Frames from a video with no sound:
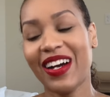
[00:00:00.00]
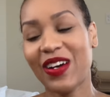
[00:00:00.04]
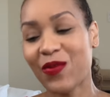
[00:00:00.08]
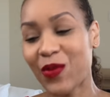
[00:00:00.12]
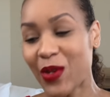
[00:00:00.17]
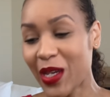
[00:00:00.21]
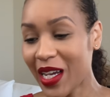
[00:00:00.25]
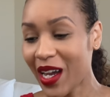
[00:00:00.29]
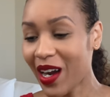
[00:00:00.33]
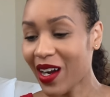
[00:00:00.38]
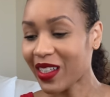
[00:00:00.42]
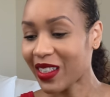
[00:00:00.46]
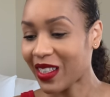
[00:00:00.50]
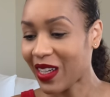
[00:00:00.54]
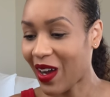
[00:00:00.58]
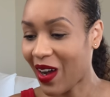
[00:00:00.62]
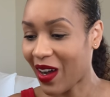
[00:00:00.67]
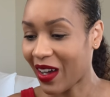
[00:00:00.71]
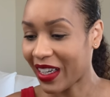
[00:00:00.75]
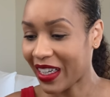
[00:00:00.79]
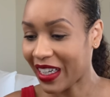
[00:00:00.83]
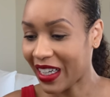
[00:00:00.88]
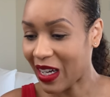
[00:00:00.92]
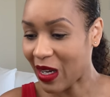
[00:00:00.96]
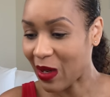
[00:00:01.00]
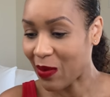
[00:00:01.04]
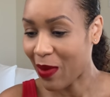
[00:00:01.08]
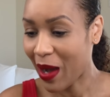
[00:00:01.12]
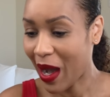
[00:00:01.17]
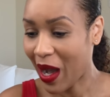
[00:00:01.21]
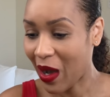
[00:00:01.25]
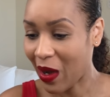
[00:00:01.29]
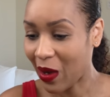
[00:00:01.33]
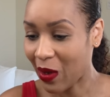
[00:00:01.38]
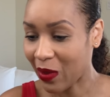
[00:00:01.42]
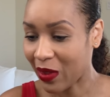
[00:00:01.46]
We are talking
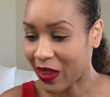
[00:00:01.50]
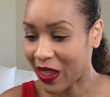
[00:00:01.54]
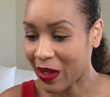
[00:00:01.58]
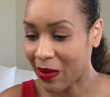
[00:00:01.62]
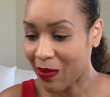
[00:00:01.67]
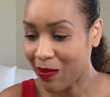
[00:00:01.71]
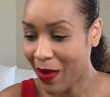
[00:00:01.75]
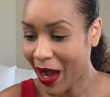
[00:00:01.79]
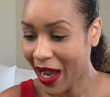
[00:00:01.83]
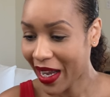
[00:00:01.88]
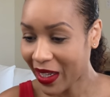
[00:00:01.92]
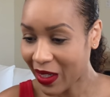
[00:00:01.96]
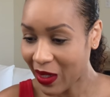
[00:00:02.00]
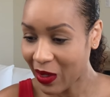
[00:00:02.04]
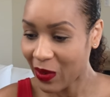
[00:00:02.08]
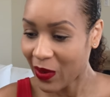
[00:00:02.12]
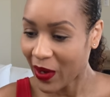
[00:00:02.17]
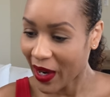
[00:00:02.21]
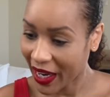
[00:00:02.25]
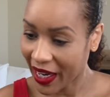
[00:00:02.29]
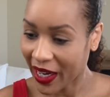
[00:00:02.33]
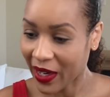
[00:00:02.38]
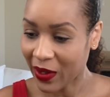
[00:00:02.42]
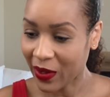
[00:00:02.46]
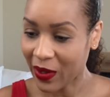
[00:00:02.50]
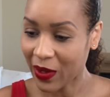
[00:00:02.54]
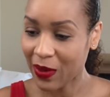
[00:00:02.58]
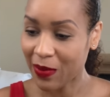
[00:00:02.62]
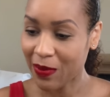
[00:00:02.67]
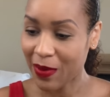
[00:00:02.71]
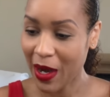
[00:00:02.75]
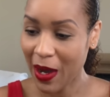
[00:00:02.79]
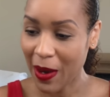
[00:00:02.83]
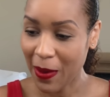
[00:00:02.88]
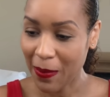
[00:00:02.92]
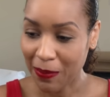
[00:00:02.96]
about the Michael
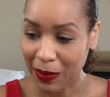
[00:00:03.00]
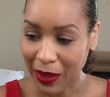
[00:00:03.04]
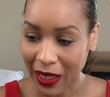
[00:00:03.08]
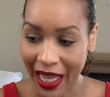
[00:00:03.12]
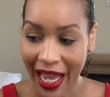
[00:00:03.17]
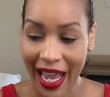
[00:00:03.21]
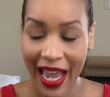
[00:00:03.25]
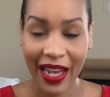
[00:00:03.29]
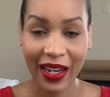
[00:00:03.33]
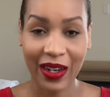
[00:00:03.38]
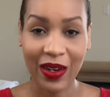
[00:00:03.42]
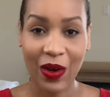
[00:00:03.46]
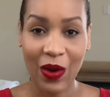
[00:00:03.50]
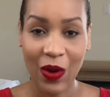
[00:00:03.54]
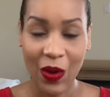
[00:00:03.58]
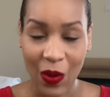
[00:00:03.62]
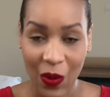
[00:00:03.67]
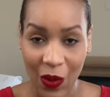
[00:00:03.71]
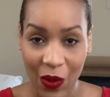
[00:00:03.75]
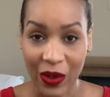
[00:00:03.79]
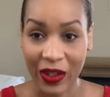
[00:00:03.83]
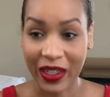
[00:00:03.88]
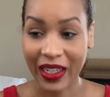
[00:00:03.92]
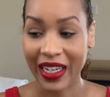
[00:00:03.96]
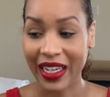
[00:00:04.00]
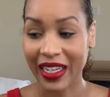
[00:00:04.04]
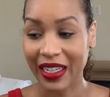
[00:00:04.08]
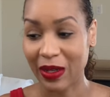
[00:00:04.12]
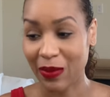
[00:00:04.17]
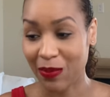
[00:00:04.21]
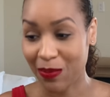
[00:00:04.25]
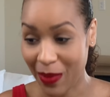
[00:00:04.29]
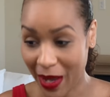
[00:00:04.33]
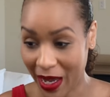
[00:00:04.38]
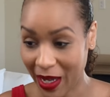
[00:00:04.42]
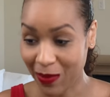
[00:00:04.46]
Aram Black
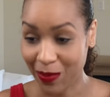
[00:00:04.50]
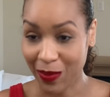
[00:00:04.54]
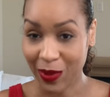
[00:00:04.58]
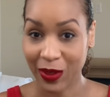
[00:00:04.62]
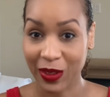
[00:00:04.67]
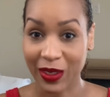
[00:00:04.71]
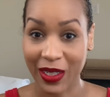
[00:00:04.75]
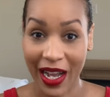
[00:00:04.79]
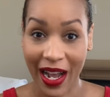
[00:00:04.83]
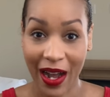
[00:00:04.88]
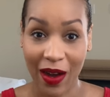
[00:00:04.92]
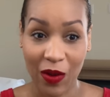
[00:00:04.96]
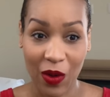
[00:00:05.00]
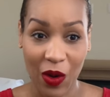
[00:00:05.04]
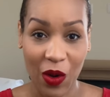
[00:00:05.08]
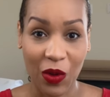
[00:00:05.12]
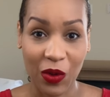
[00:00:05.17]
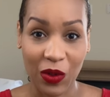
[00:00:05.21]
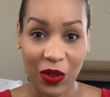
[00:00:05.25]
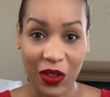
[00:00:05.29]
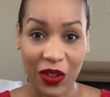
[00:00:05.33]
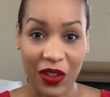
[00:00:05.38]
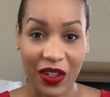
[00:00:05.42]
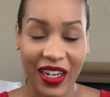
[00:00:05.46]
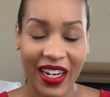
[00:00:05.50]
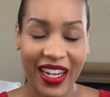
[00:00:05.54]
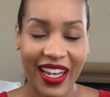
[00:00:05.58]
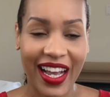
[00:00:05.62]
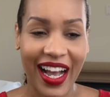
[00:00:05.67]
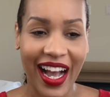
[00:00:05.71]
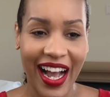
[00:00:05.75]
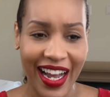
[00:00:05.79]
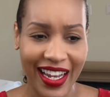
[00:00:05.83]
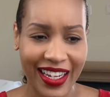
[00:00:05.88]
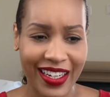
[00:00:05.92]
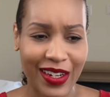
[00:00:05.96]
Orchid paper towel holder.
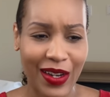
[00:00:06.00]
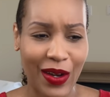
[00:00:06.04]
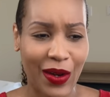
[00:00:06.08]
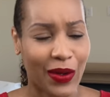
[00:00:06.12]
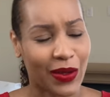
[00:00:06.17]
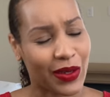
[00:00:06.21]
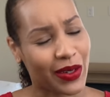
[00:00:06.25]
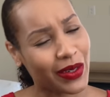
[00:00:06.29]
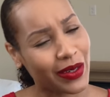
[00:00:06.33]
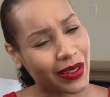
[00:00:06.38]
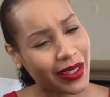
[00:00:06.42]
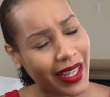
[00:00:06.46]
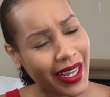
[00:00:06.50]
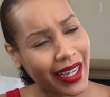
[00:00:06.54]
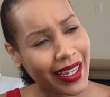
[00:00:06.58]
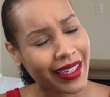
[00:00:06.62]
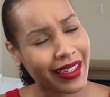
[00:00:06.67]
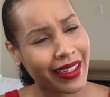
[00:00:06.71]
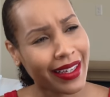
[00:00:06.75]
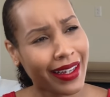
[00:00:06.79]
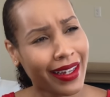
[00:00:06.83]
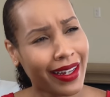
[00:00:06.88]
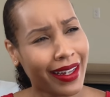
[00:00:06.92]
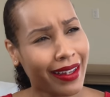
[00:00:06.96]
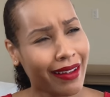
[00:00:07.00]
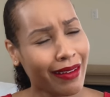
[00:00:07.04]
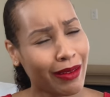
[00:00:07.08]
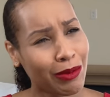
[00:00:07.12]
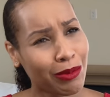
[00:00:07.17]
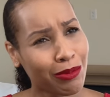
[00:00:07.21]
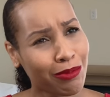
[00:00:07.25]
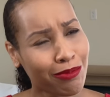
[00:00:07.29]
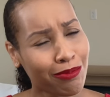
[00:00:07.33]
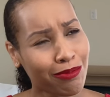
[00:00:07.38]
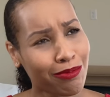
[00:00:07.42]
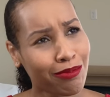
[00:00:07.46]
I know, you're like,
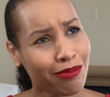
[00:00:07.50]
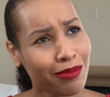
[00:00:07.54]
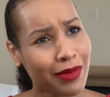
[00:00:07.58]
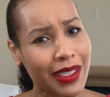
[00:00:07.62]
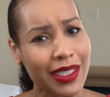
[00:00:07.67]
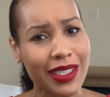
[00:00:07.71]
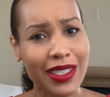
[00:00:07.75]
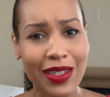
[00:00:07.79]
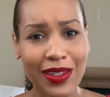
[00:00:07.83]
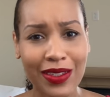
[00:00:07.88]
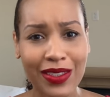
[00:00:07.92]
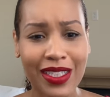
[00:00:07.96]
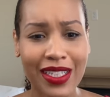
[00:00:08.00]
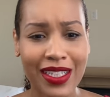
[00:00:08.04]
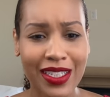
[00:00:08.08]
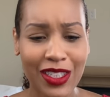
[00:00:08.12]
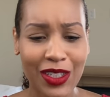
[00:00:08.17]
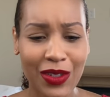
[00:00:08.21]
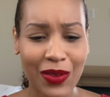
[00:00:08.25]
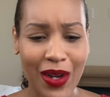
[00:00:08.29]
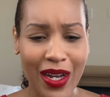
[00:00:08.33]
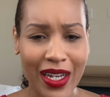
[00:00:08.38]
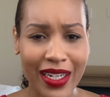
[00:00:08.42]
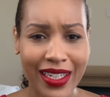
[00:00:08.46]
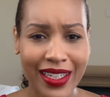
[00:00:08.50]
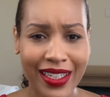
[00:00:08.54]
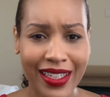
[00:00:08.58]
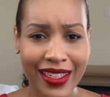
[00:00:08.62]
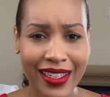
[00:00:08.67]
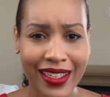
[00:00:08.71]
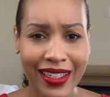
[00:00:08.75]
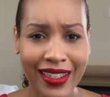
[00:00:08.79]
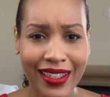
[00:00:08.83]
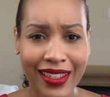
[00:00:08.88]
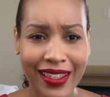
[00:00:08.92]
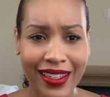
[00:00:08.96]
seriously, Shajuana?
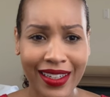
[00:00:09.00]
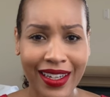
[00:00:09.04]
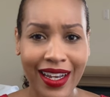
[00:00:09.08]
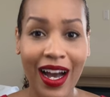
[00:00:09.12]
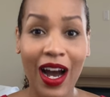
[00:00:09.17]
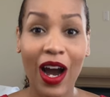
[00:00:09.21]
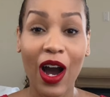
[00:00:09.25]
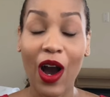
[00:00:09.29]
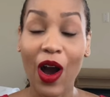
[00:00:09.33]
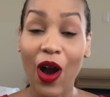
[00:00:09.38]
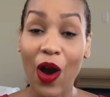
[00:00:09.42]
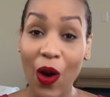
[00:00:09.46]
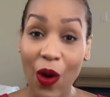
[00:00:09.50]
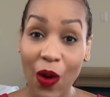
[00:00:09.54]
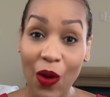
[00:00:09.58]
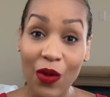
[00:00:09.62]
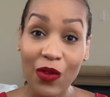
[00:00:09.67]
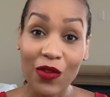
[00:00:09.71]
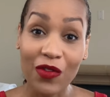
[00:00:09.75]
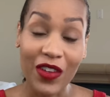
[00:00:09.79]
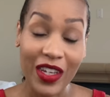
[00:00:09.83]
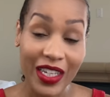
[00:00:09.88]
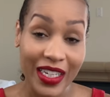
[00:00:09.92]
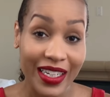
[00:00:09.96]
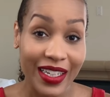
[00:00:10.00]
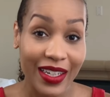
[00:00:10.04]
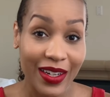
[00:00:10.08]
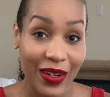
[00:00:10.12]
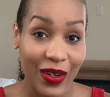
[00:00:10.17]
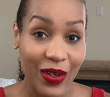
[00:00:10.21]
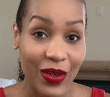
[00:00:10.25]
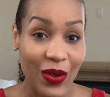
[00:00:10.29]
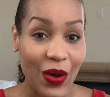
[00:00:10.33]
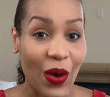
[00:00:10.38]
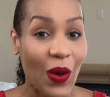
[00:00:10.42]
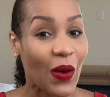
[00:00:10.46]
A whole
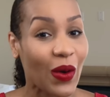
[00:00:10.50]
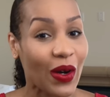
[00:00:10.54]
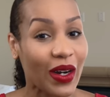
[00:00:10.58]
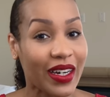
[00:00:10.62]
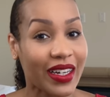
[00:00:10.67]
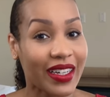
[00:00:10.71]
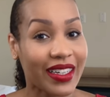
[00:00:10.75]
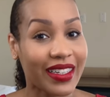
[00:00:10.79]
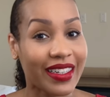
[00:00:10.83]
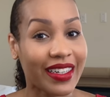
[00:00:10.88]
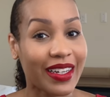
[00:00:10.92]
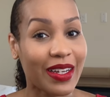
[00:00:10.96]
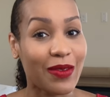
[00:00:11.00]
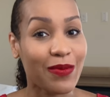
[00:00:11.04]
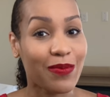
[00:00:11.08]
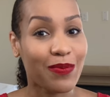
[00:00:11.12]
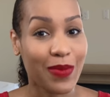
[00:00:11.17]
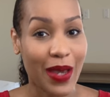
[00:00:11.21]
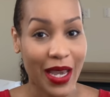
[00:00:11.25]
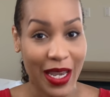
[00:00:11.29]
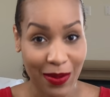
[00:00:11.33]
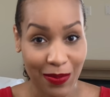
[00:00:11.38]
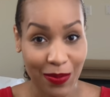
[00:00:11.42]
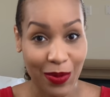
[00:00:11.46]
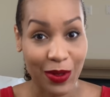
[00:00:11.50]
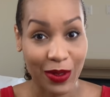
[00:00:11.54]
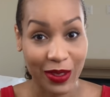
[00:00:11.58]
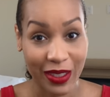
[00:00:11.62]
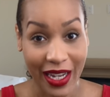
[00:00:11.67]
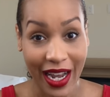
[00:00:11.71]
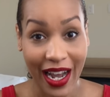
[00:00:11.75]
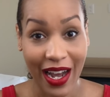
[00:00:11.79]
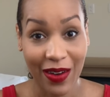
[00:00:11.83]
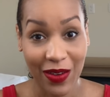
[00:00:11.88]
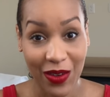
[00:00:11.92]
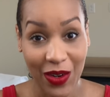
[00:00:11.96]
video on paper
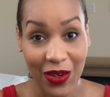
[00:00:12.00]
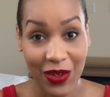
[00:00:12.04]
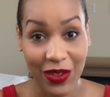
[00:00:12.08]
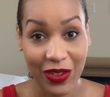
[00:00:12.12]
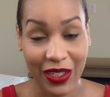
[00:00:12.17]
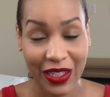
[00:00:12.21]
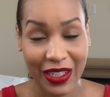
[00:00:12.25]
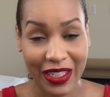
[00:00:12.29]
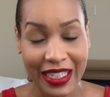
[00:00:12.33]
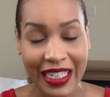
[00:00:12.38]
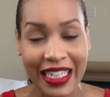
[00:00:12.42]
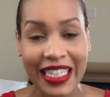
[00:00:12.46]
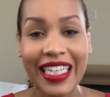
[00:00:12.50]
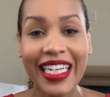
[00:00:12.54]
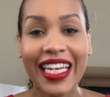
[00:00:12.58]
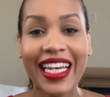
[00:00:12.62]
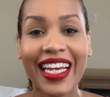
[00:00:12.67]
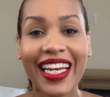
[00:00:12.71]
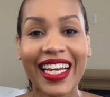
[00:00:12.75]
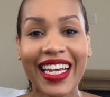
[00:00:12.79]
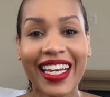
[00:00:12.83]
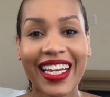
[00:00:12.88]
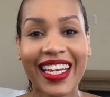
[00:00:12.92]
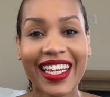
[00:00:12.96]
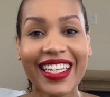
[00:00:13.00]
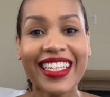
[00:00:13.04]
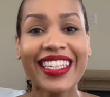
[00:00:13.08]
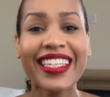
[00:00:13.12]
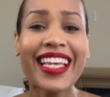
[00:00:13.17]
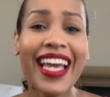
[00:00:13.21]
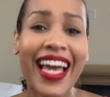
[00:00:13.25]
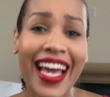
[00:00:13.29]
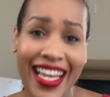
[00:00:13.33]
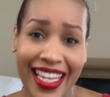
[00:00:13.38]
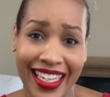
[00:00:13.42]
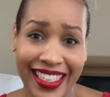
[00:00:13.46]
towel holder?
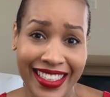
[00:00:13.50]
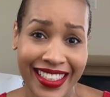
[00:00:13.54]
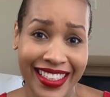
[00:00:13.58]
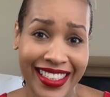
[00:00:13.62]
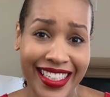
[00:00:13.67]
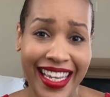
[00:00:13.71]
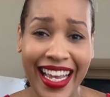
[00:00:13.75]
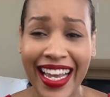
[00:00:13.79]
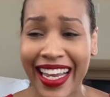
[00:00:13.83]
Yes.